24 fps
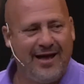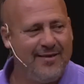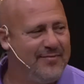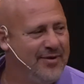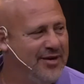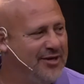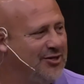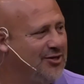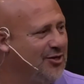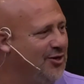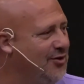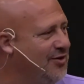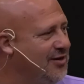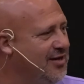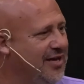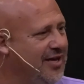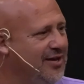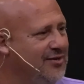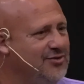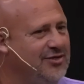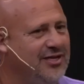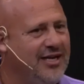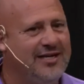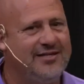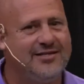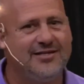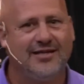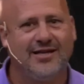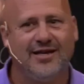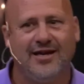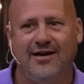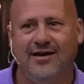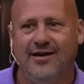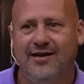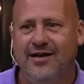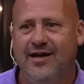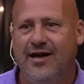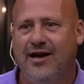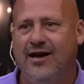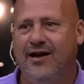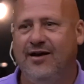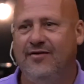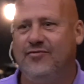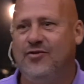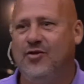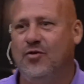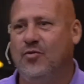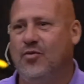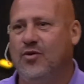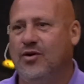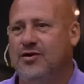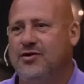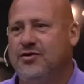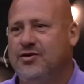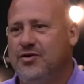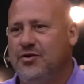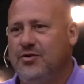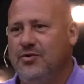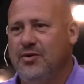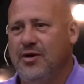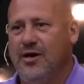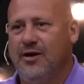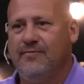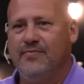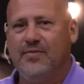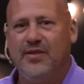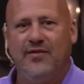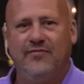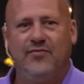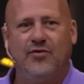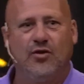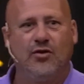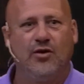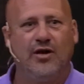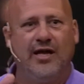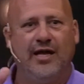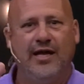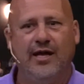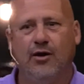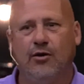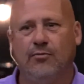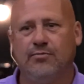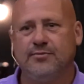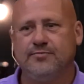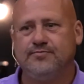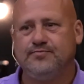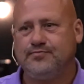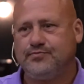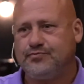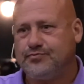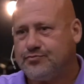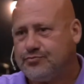Hey, be sure to tell Jessica if you want to, if you're going to help